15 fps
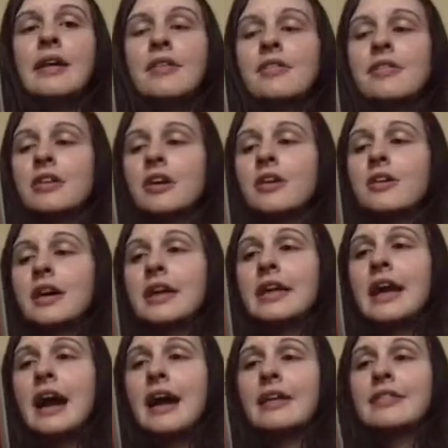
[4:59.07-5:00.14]
So
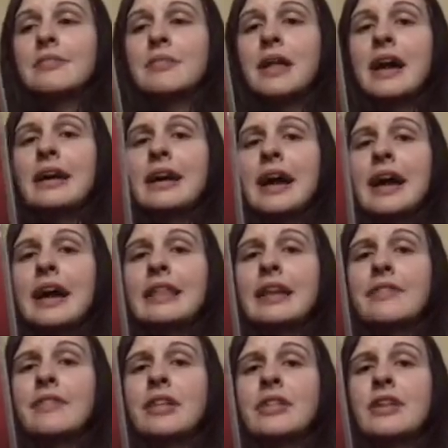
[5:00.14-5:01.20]
yeah, the Black Hat,
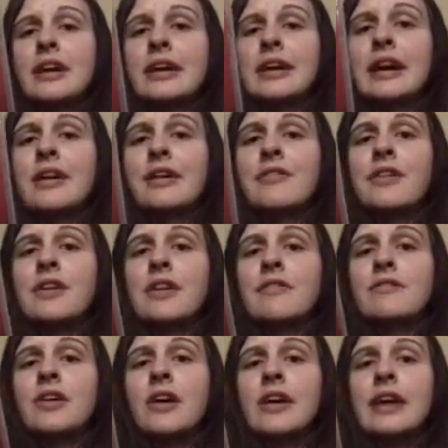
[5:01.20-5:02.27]
definitely check it out if you
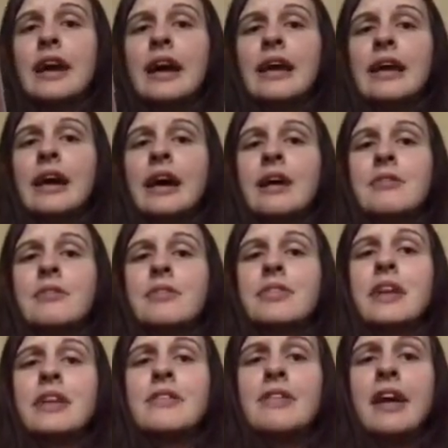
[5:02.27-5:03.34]
have not yet.
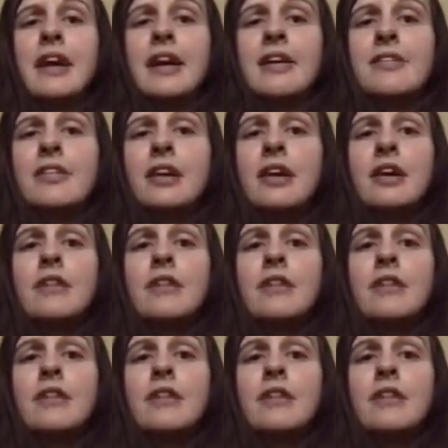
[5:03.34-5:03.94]
Thank you guys